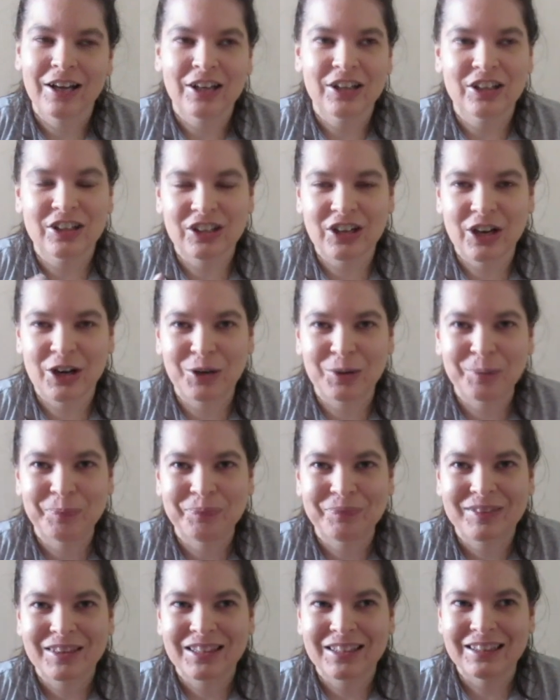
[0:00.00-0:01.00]
You know,
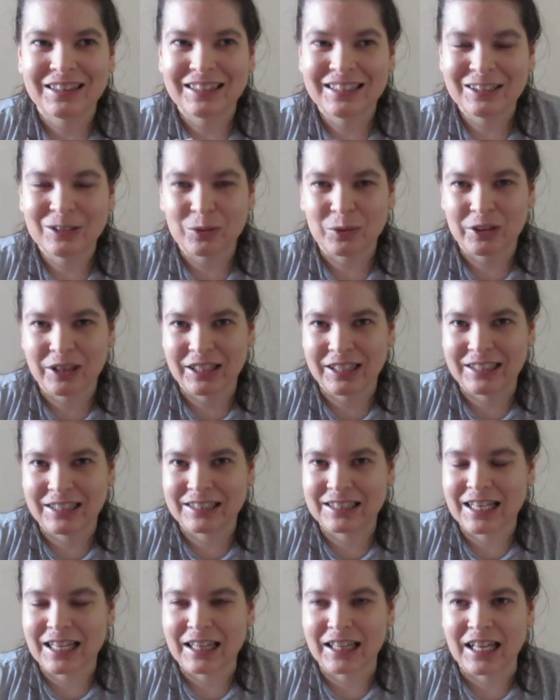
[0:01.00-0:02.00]
little
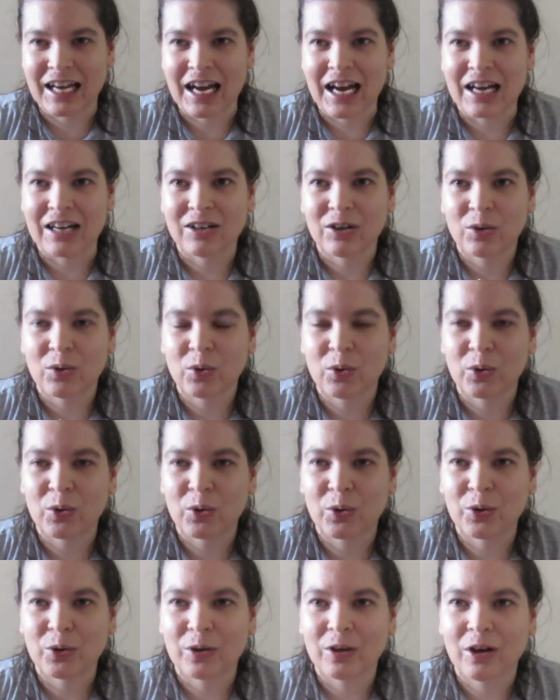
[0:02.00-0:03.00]
things like that.
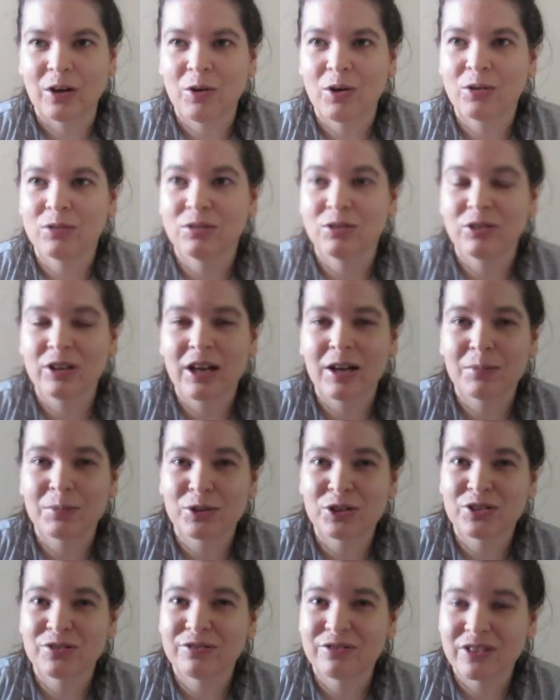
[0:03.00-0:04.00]
Or, oh, look how
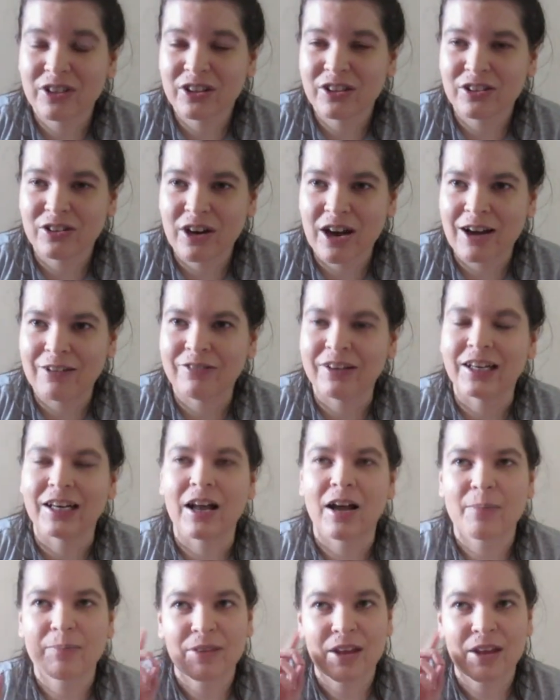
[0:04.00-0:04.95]
much fun they're having.